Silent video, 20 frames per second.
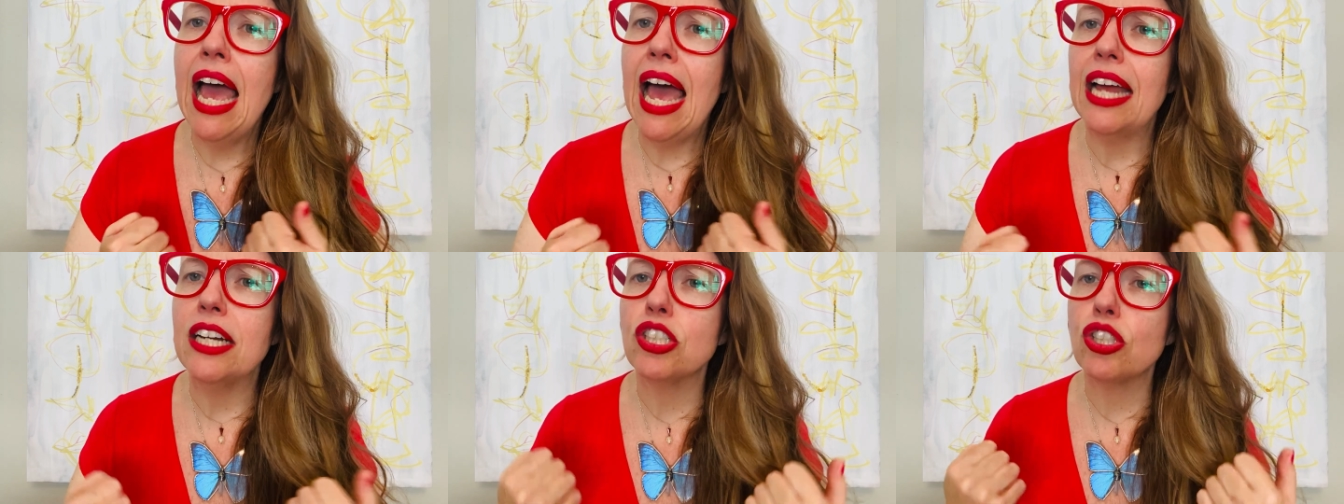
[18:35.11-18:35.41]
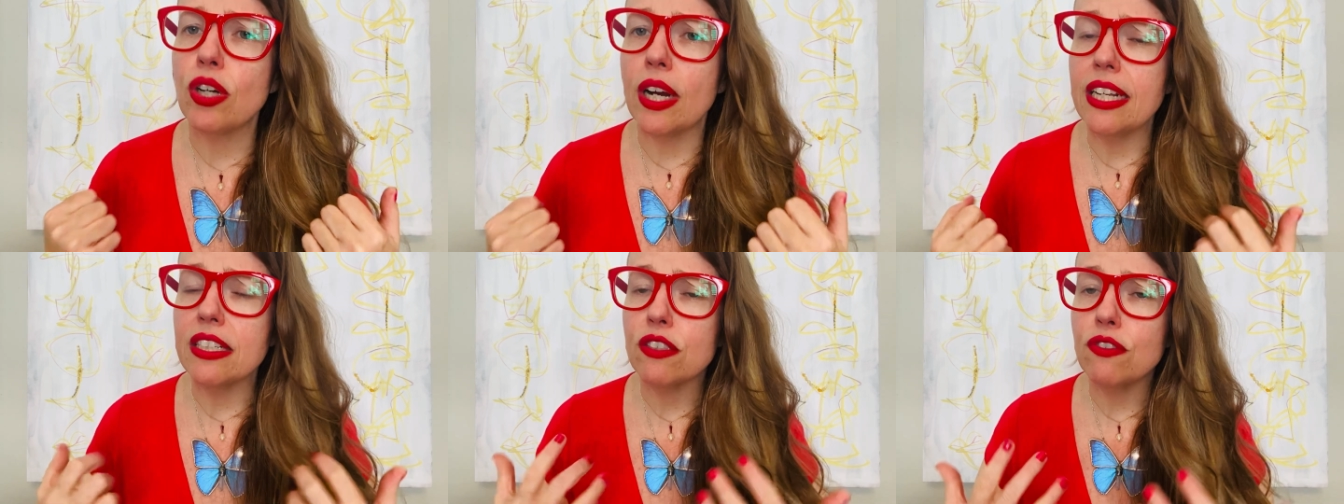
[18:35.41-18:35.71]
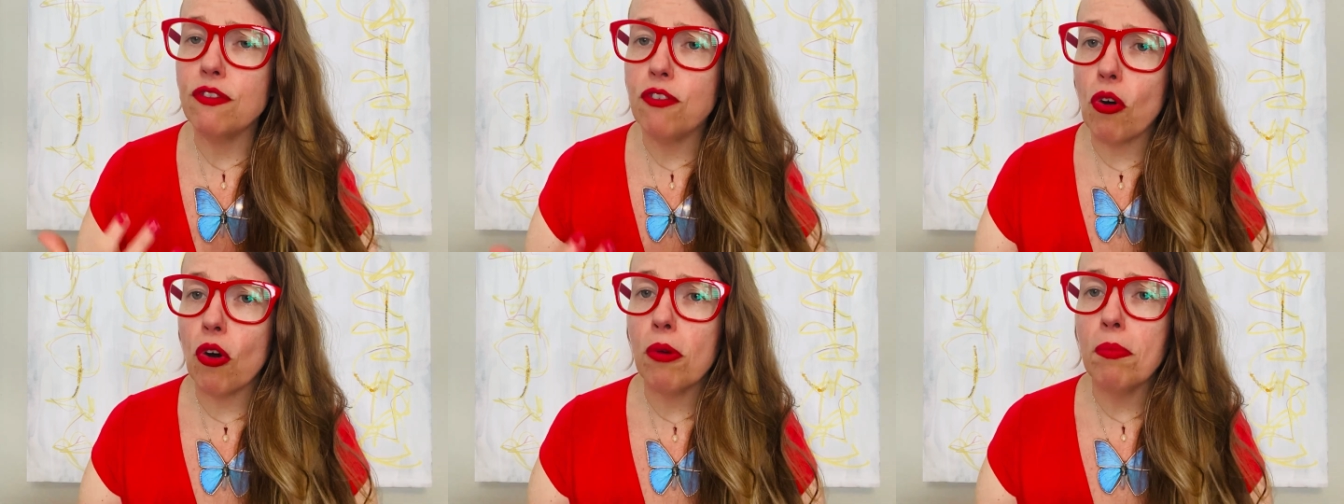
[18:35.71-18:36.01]
and
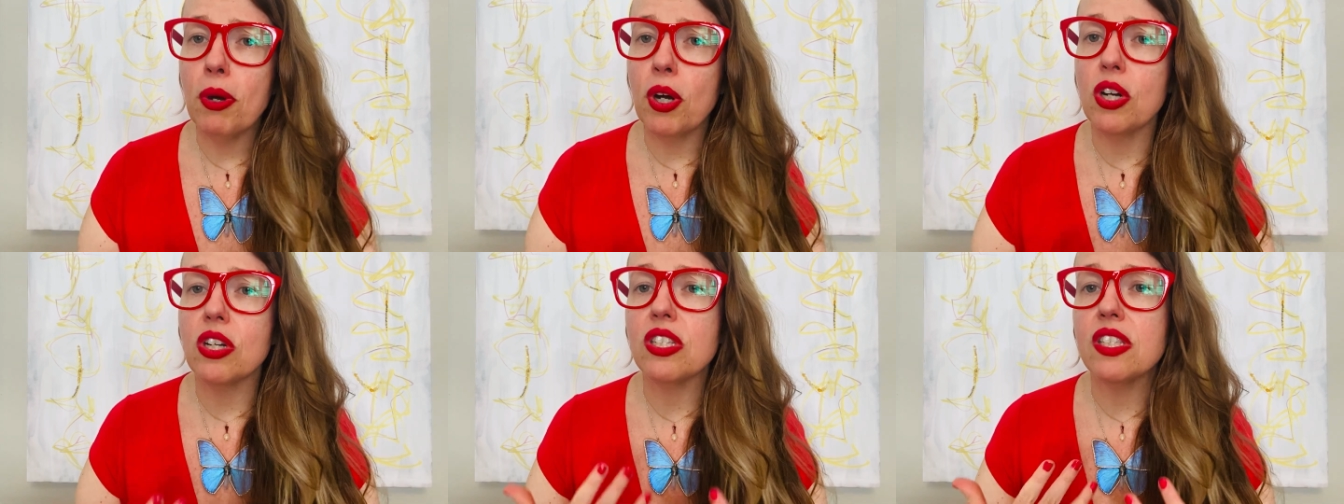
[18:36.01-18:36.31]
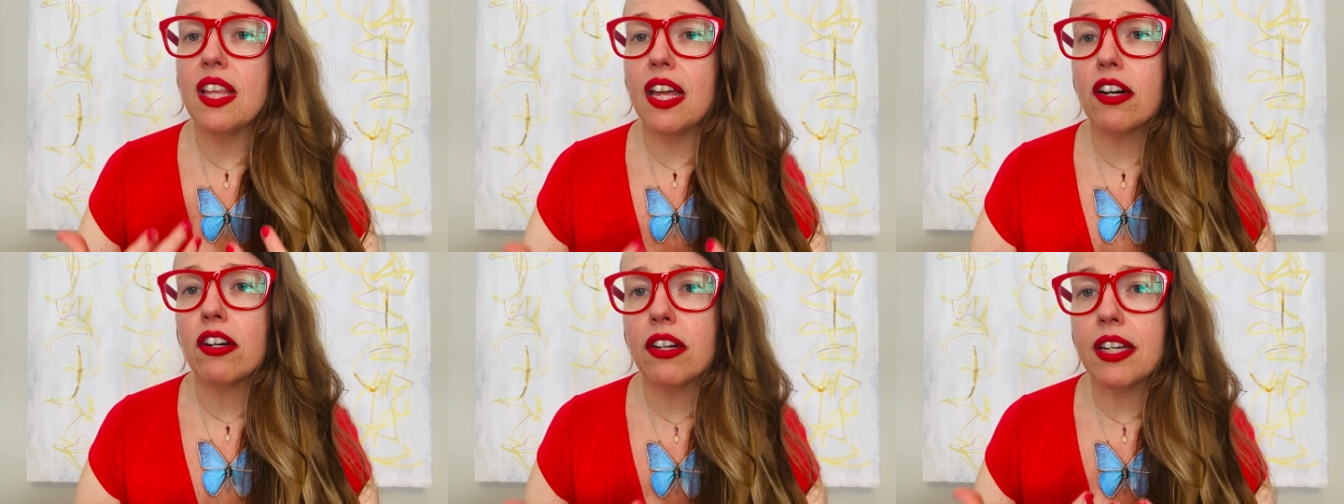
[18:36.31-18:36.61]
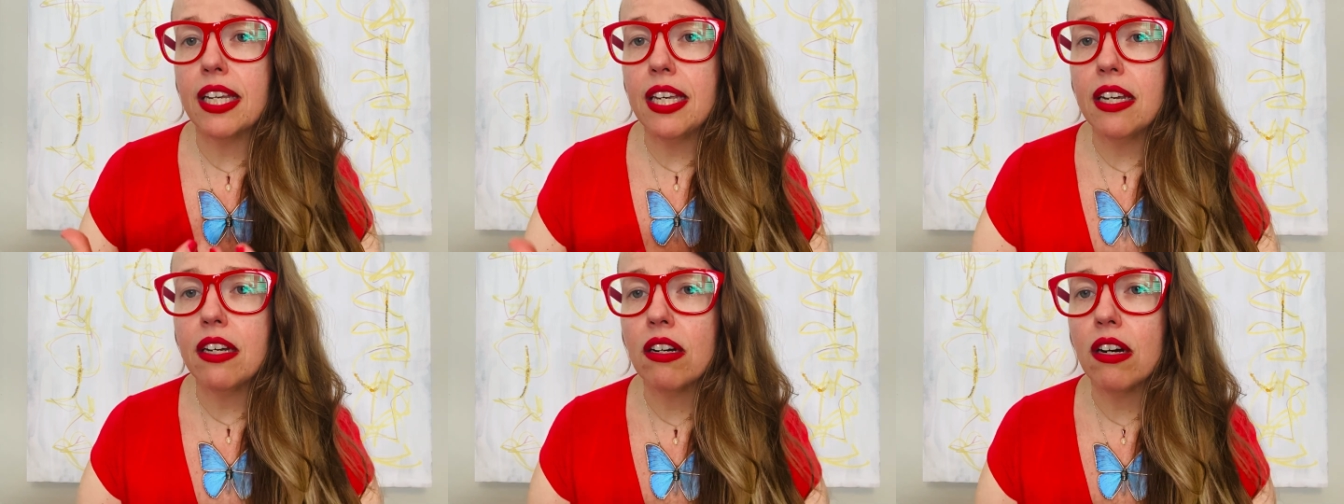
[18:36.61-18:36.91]
transformers that are
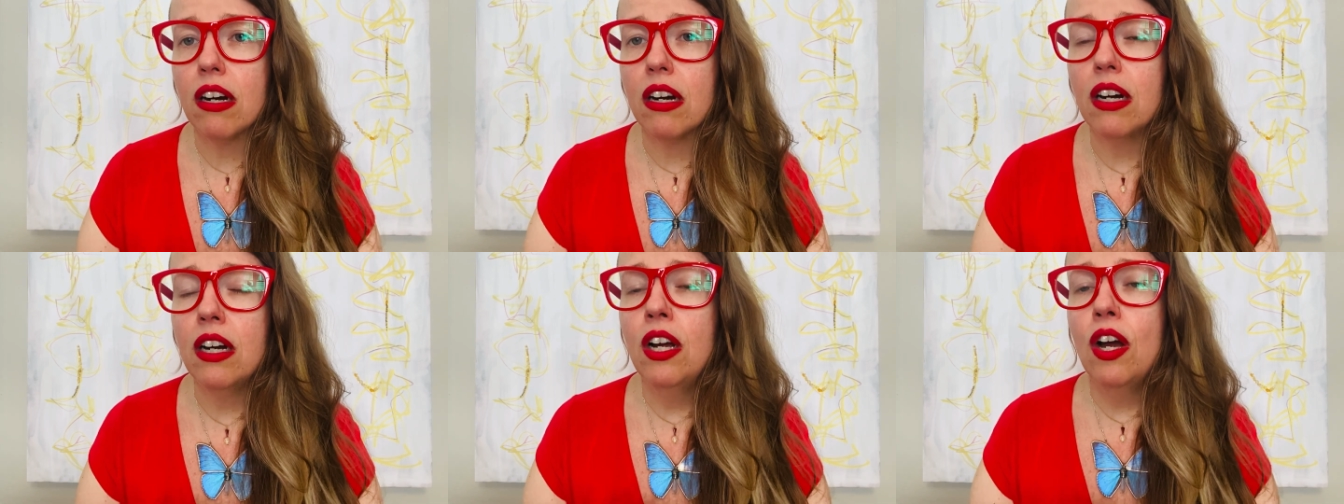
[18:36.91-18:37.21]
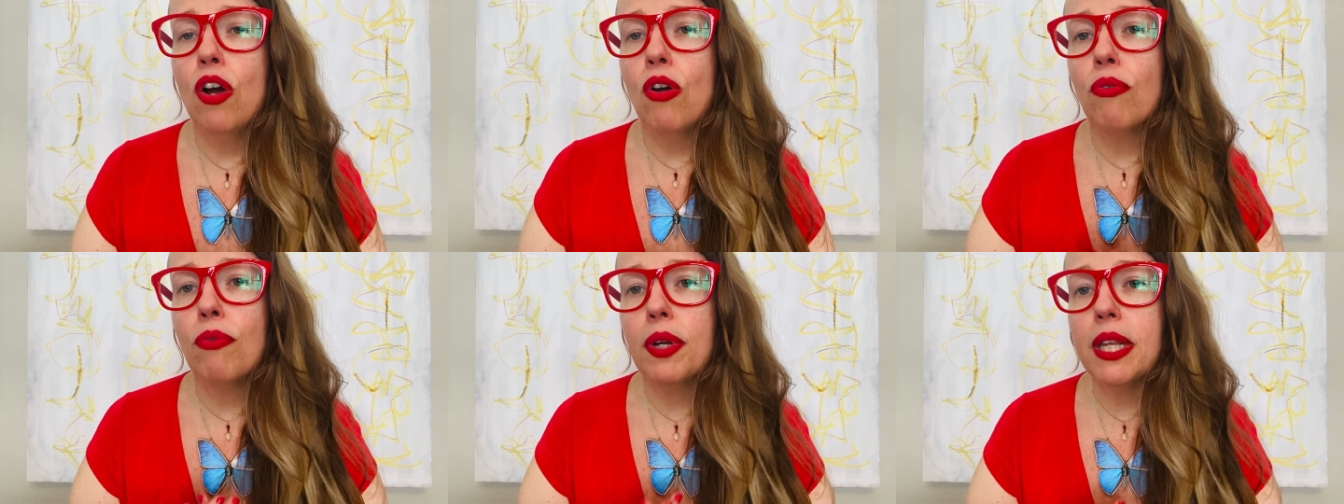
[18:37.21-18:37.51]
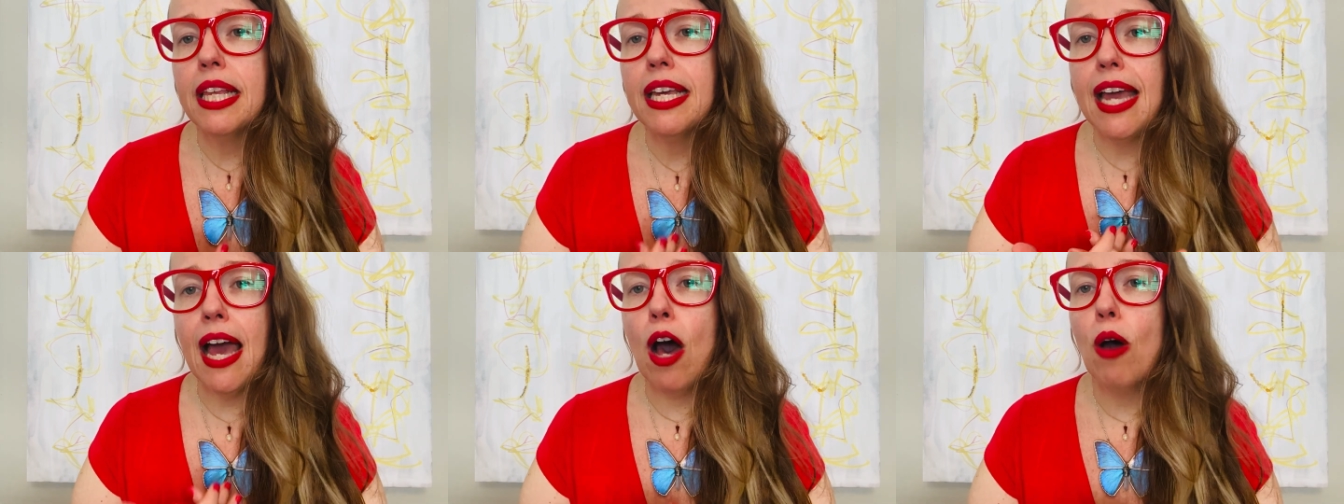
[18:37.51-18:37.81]
here,
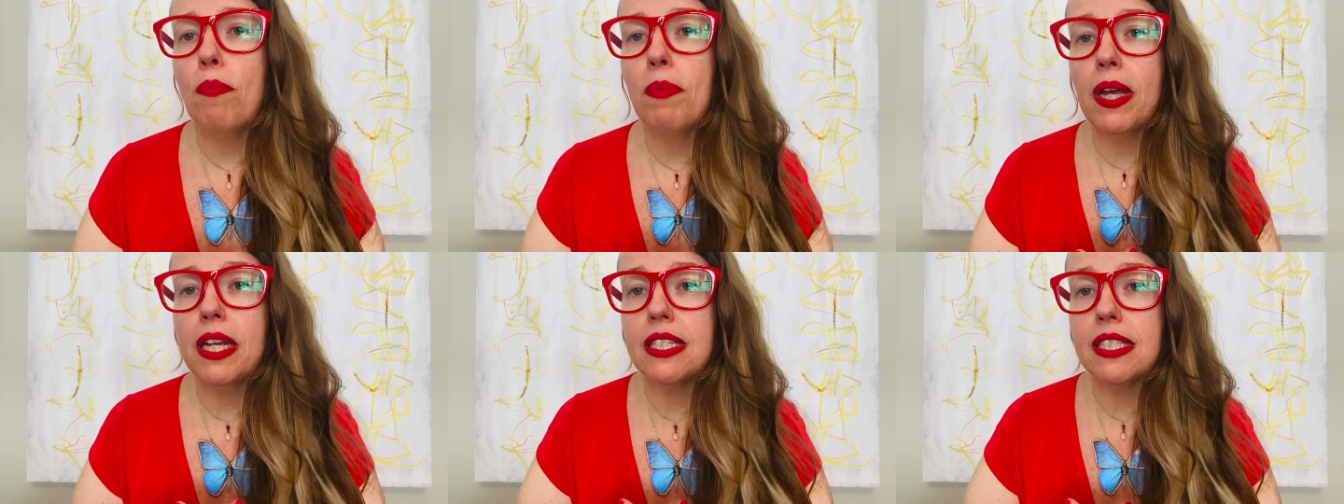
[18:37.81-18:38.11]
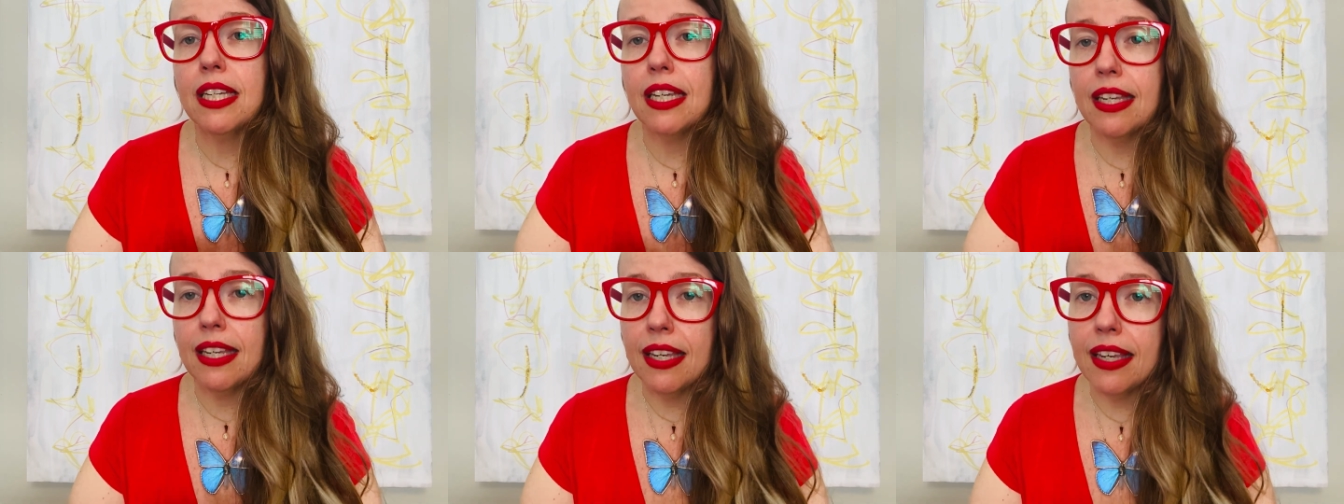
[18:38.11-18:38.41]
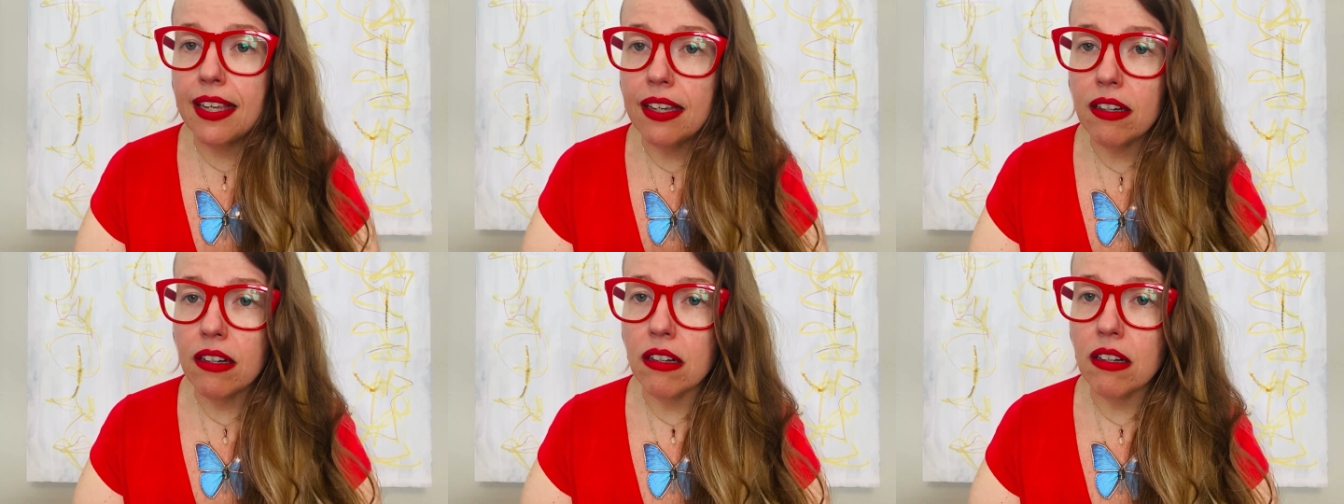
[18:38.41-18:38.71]
really helping to
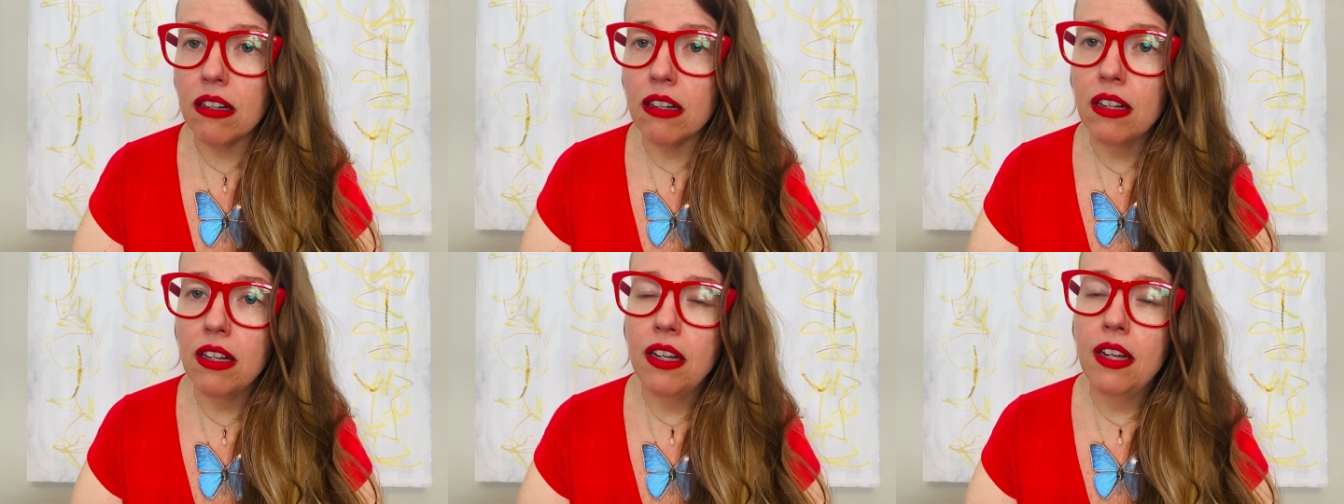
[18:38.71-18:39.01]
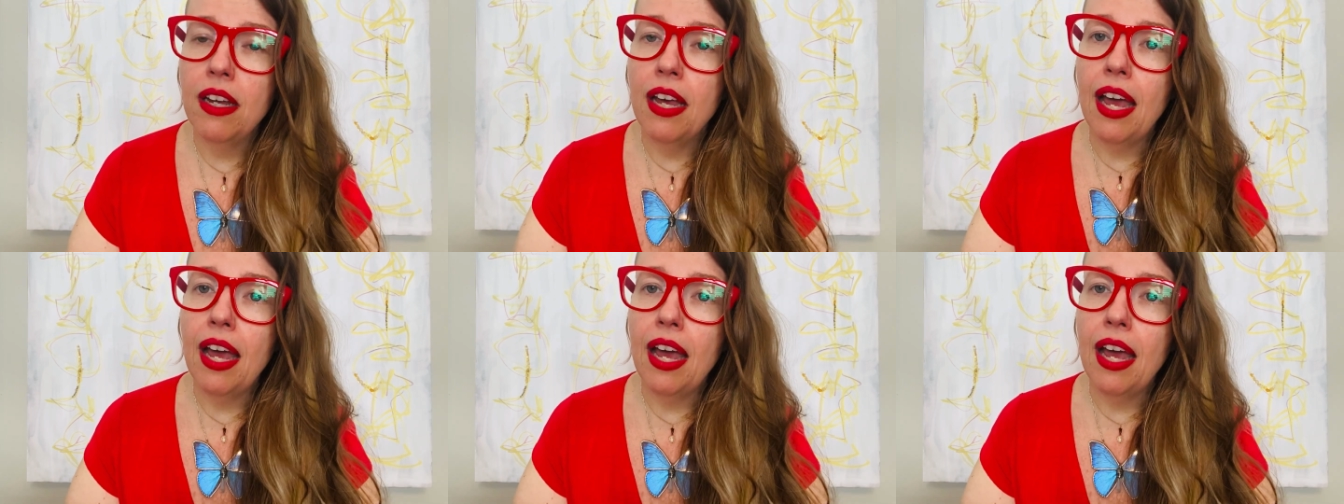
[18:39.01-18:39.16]
heal